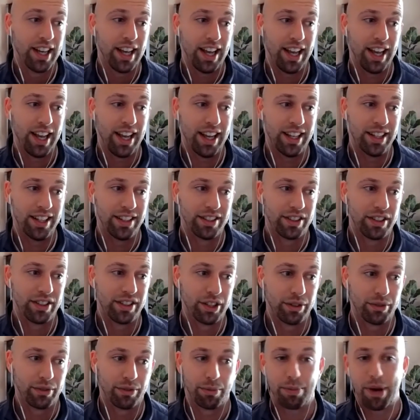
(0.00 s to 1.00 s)
and
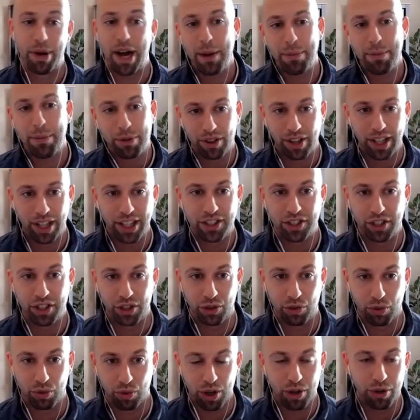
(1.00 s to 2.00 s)
the, the,
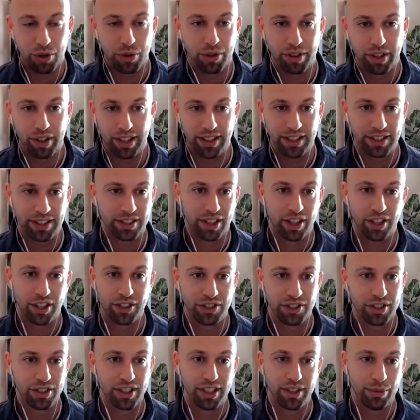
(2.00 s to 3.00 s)
population growth in this
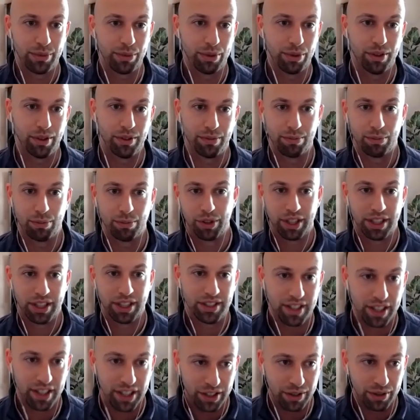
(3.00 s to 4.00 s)
country will will
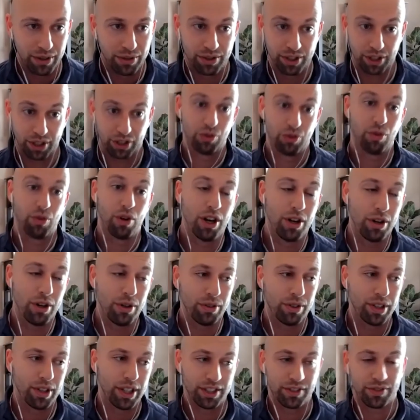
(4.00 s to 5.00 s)
continue to
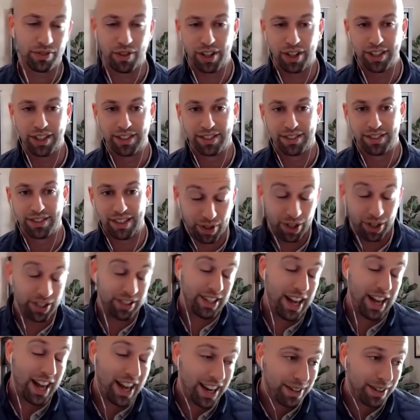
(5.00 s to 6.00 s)
grow. As far as
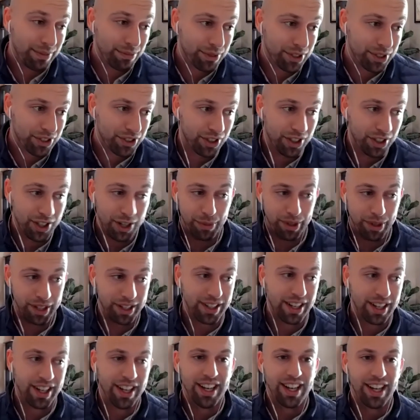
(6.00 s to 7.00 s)
I'm concerned, I
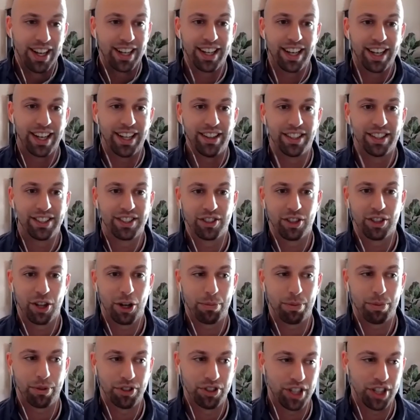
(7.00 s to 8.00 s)
mean, again, this is
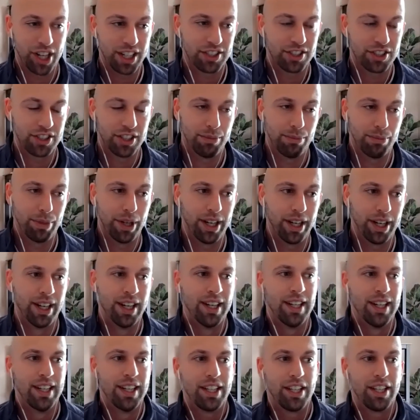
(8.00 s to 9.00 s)
all projection, but
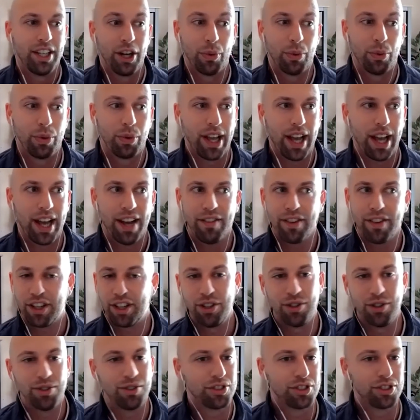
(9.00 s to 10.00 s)
you know, we have a
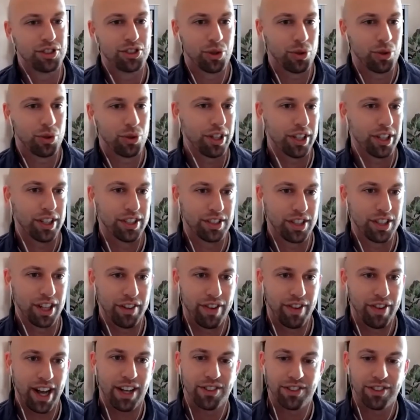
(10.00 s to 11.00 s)
huge shortage
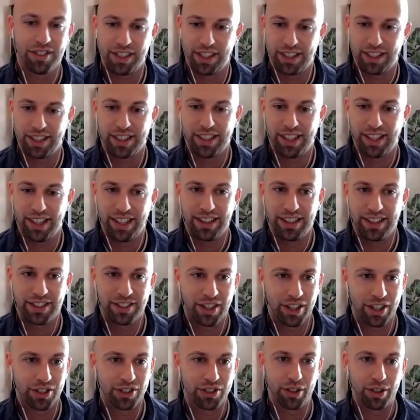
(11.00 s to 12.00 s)
of housing in this
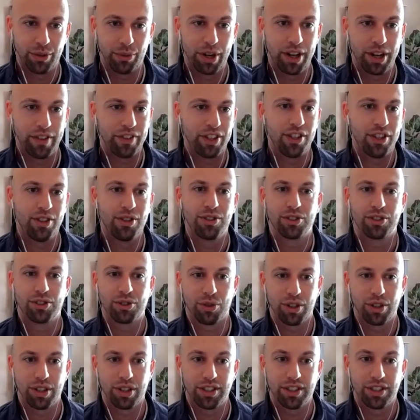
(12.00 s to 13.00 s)
country. We have a huge
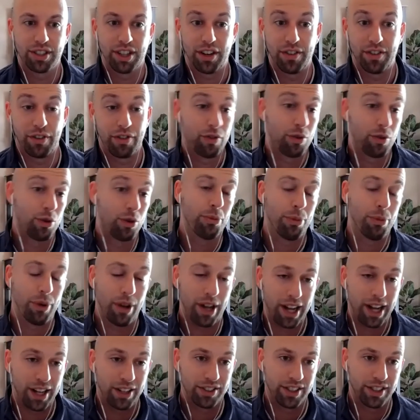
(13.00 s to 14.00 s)
shortage of
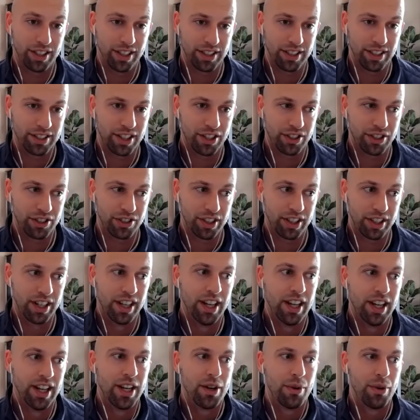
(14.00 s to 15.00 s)
affordable housing in this country.
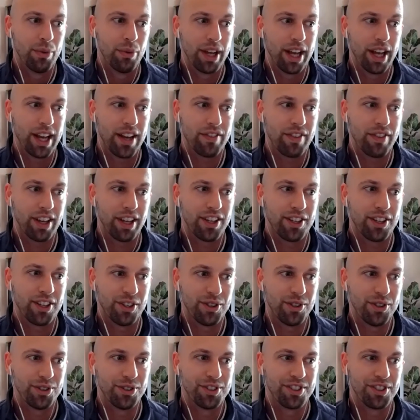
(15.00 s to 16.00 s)
We have a
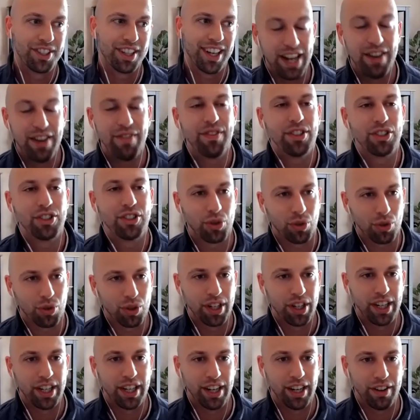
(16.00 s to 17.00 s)
huge
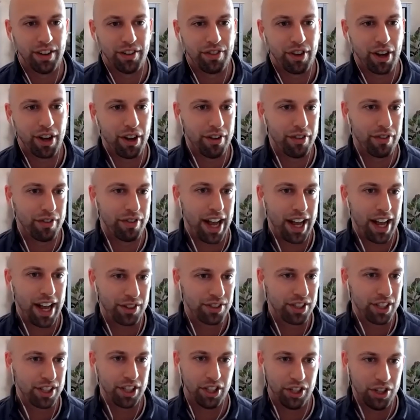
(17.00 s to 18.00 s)
inventory of, of
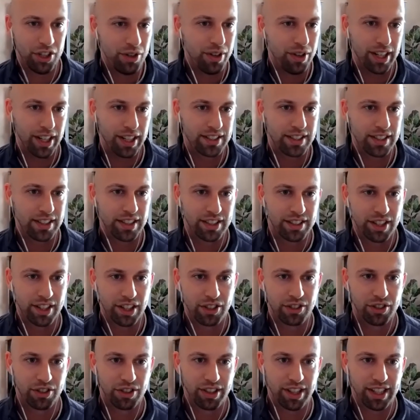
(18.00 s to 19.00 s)
housing units in this
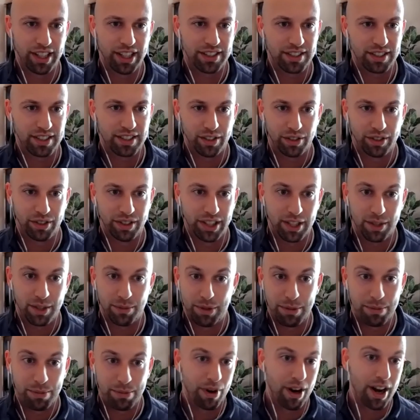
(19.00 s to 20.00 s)
country that still need to
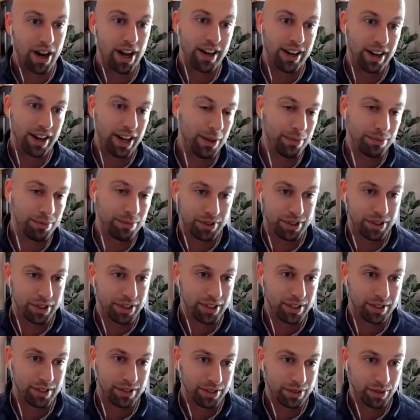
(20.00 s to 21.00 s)
be brought up
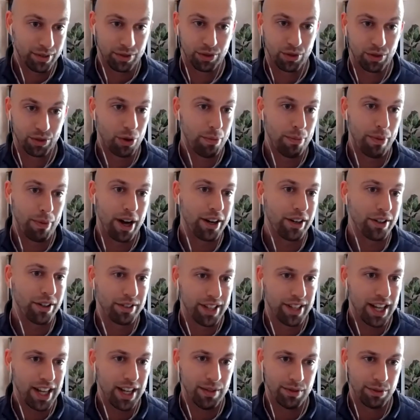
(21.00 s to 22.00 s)
to sort of
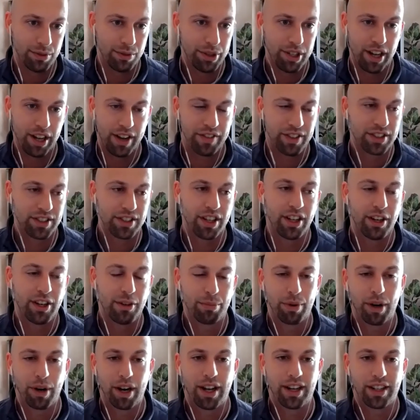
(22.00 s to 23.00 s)
modern times. I mean, you have a ton
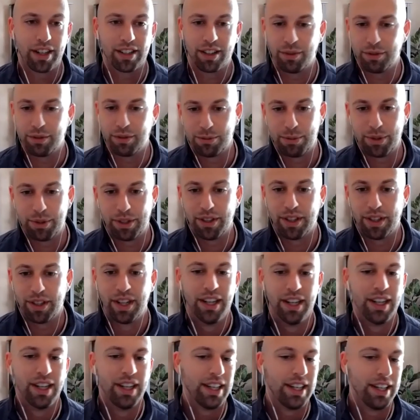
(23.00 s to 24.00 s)
of product that was built
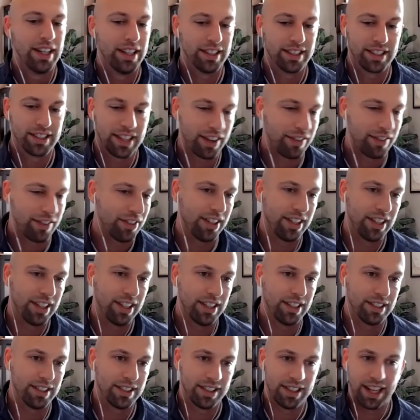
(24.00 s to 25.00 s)
in the
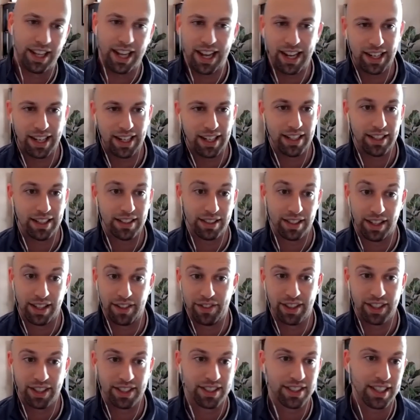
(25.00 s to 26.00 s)
70s and the 80s and
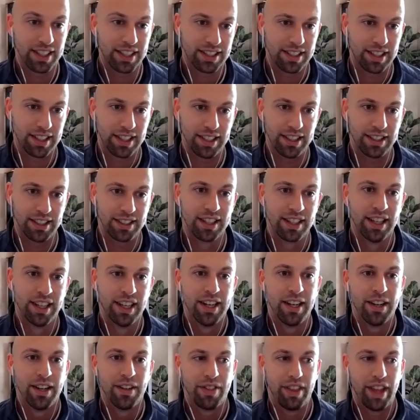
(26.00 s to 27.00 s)
even the 60s
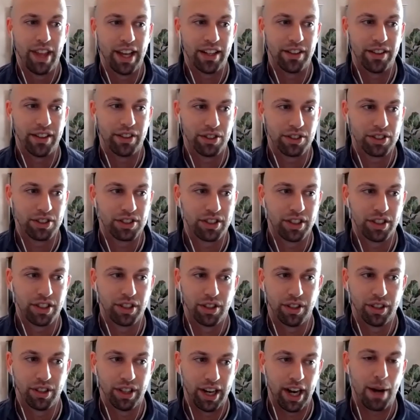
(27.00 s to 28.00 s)
that there's
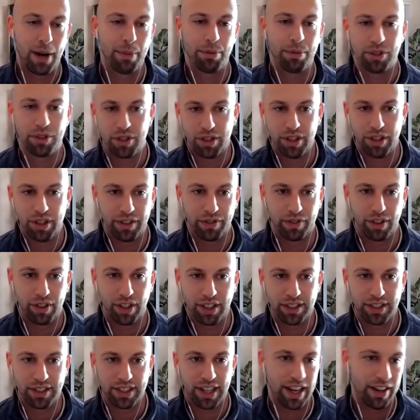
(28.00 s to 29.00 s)
still an opportunity for
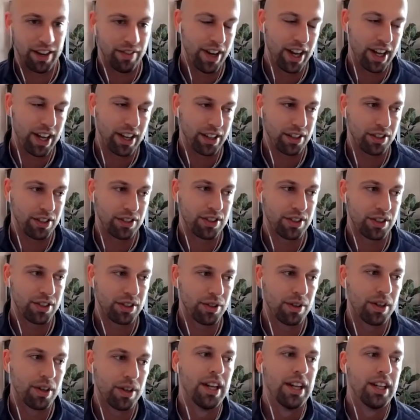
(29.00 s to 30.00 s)
us to add value
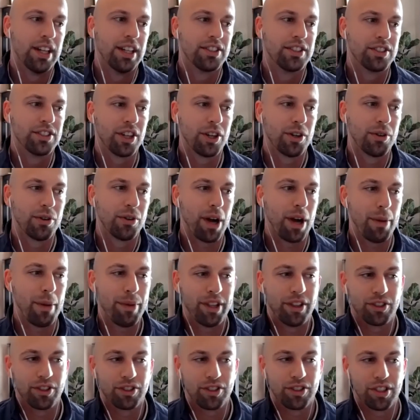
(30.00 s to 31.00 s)
to. So, I
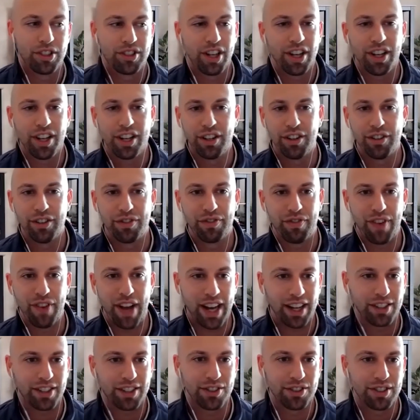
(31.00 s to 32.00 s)
mean, there's a ton of
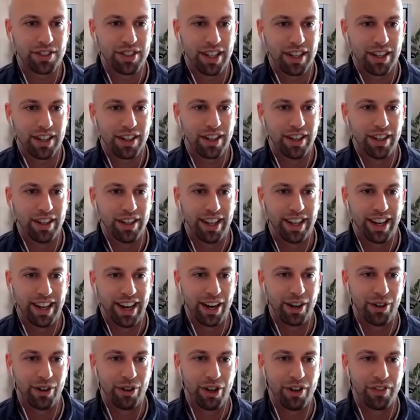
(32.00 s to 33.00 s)
factors there. And, and
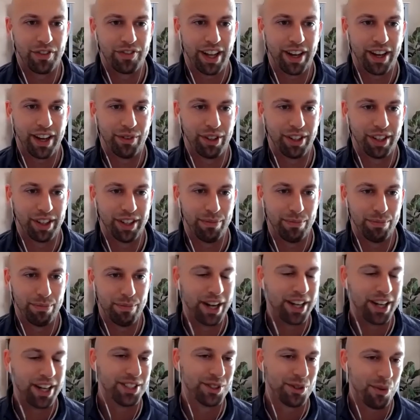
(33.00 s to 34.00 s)
I don't know if that really
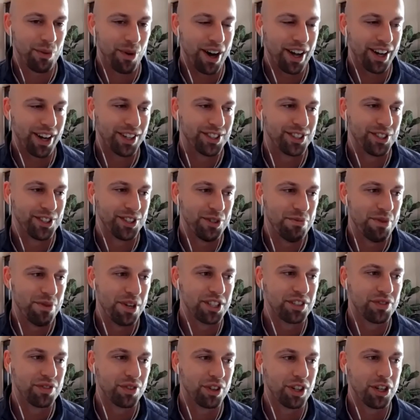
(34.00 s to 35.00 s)
muddies the waters too
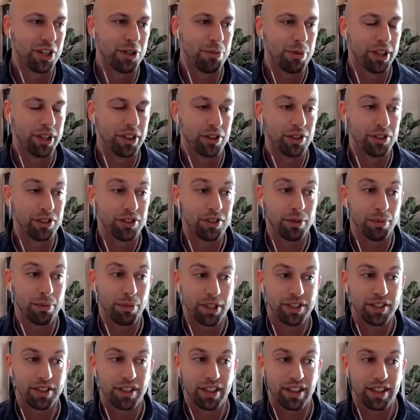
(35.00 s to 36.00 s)
much for you, but those are a
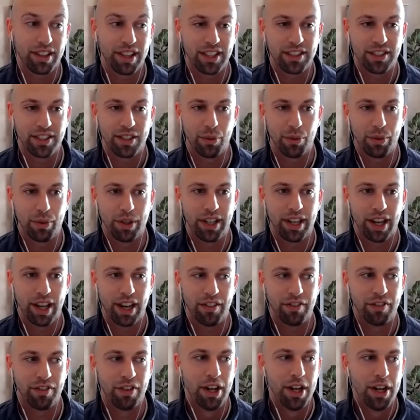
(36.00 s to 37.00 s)
bunch of the things that we
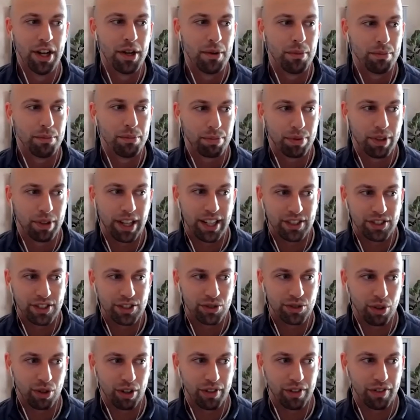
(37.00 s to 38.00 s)
kind of place
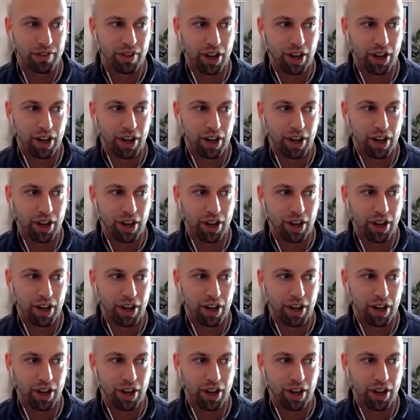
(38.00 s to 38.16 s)
sort of